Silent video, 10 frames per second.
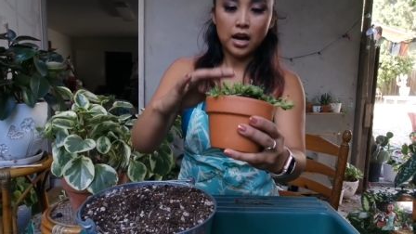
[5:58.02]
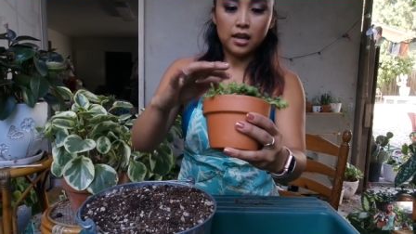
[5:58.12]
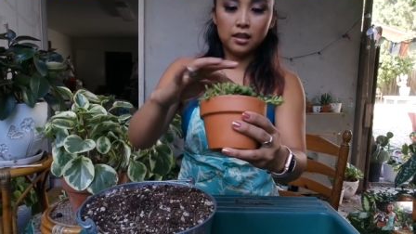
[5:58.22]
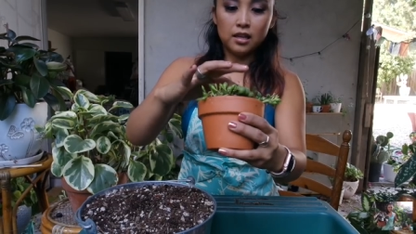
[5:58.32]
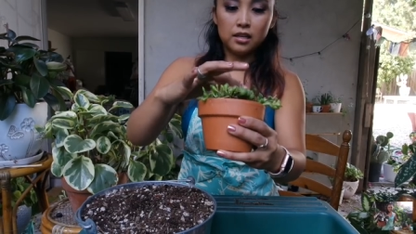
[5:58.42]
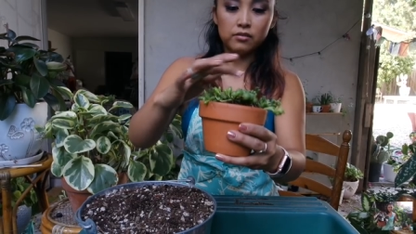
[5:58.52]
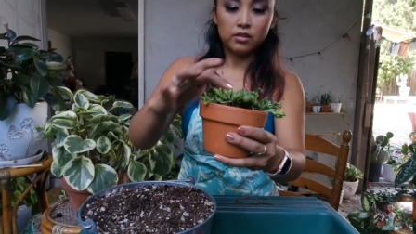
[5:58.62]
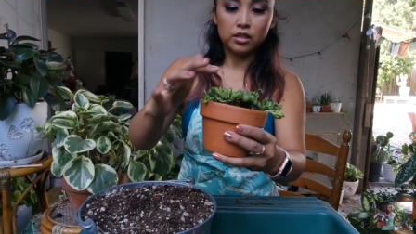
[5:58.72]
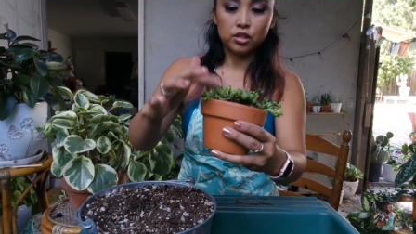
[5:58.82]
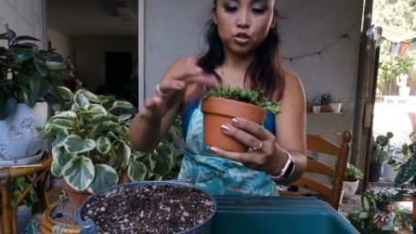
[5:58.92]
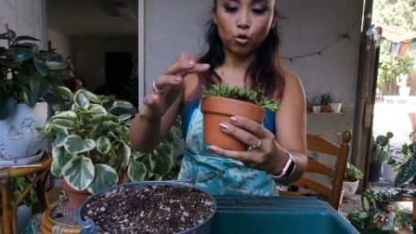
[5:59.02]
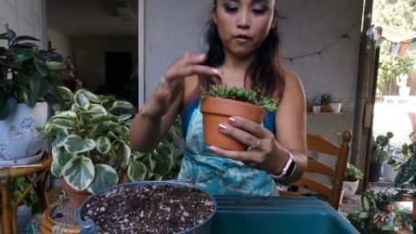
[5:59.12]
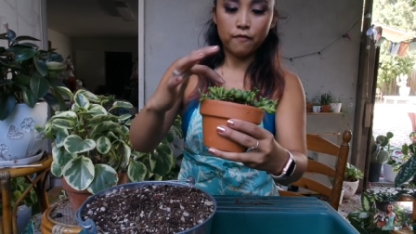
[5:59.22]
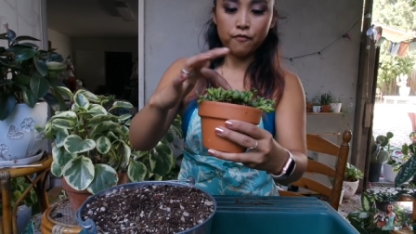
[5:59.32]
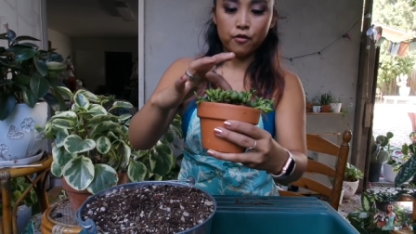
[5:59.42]
I love this
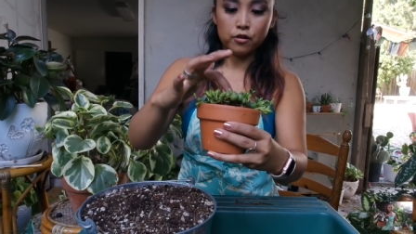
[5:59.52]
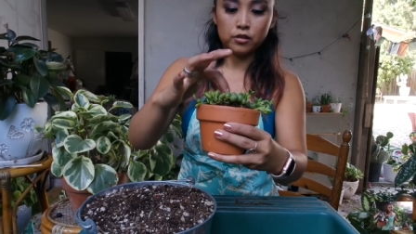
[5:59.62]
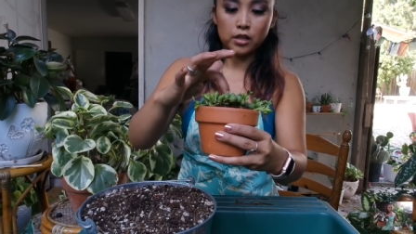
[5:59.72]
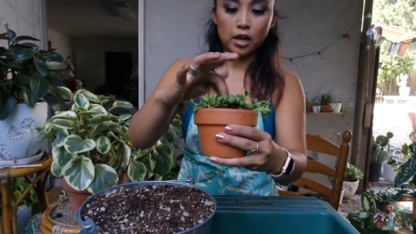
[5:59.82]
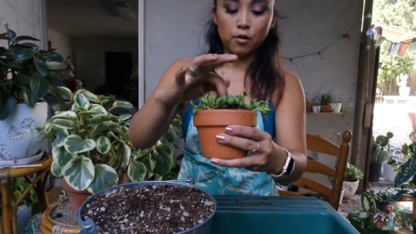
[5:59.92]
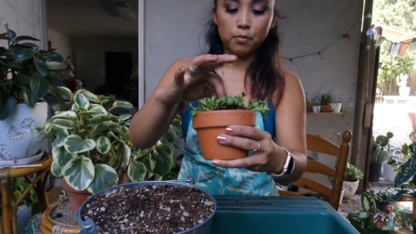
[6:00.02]
short fern style